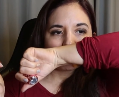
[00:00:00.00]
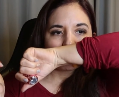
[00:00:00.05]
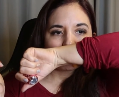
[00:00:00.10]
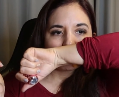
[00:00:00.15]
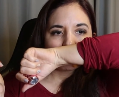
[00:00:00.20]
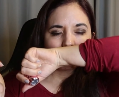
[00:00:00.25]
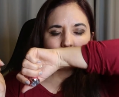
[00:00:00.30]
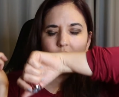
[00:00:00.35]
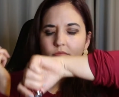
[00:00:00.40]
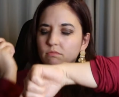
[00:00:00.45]

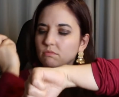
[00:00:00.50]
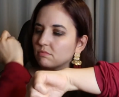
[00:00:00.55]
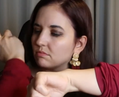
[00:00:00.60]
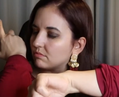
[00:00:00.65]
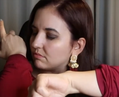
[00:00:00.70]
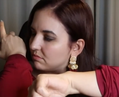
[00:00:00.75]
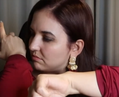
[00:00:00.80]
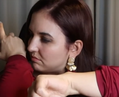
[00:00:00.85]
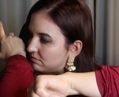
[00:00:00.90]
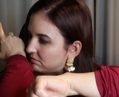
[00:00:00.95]

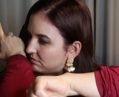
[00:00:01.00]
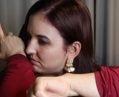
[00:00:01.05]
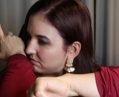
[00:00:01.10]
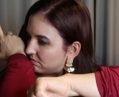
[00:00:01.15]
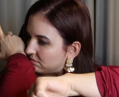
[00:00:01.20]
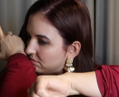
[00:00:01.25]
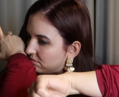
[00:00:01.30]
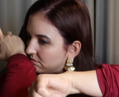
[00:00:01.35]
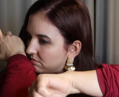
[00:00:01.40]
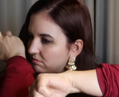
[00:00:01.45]

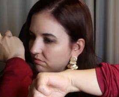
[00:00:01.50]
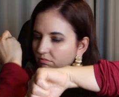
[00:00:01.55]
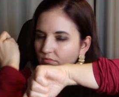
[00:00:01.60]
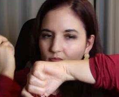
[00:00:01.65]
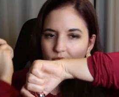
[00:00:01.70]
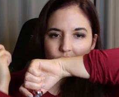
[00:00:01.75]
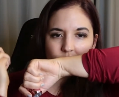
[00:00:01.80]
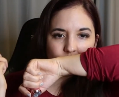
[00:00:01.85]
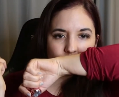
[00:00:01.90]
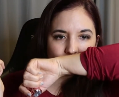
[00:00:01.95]

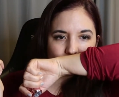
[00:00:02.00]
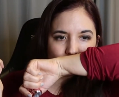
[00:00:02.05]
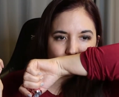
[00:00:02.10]
No one is speaking in this clip.